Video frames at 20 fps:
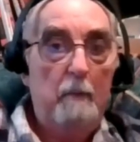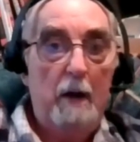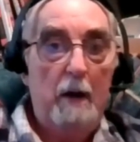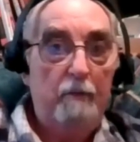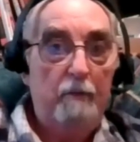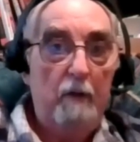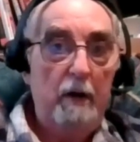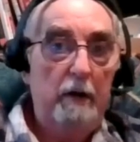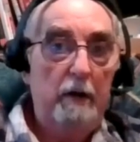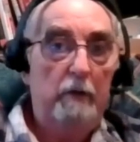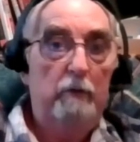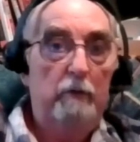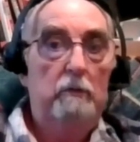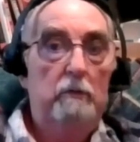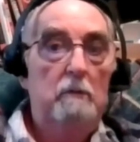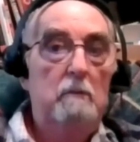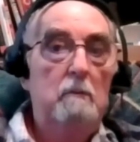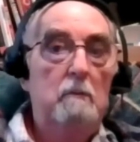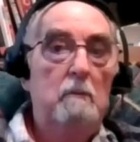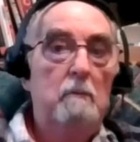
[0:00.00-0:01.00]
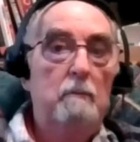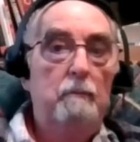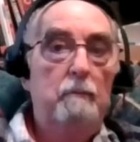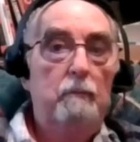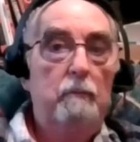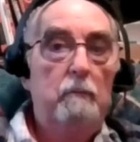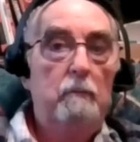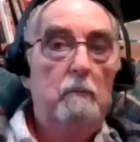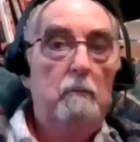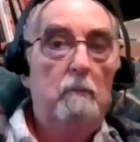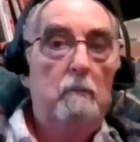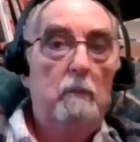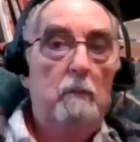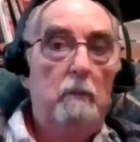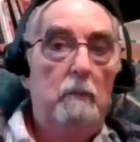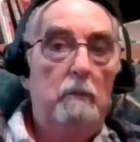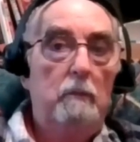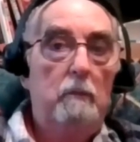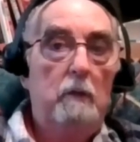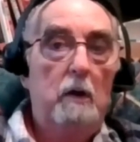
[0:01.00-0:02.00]
friends
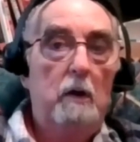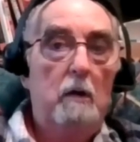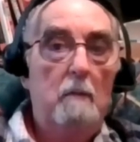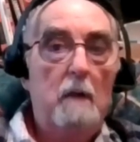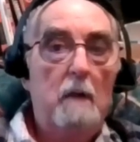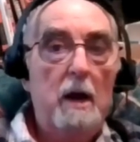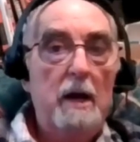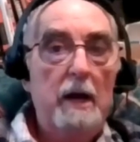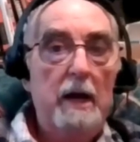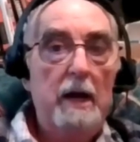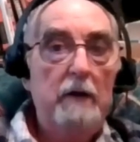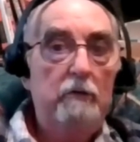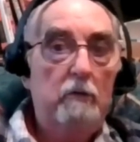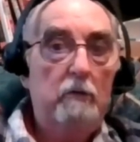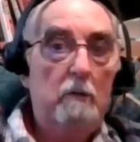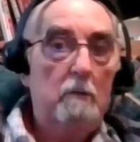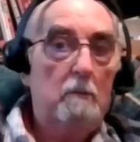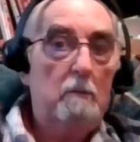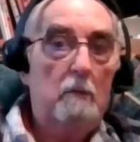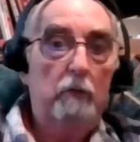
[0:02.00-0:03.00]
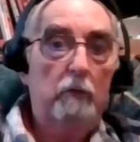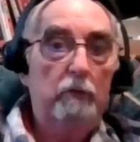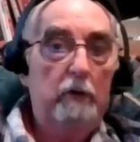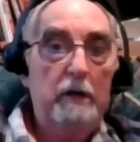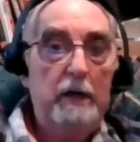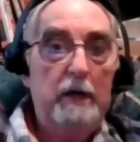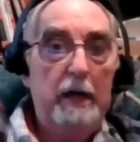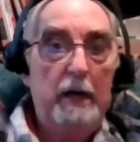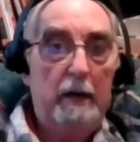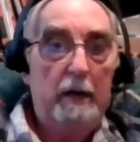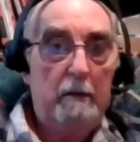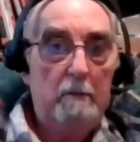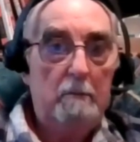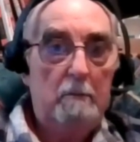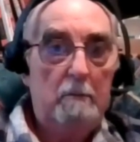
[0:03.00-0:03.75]
that are my age are mostly dead.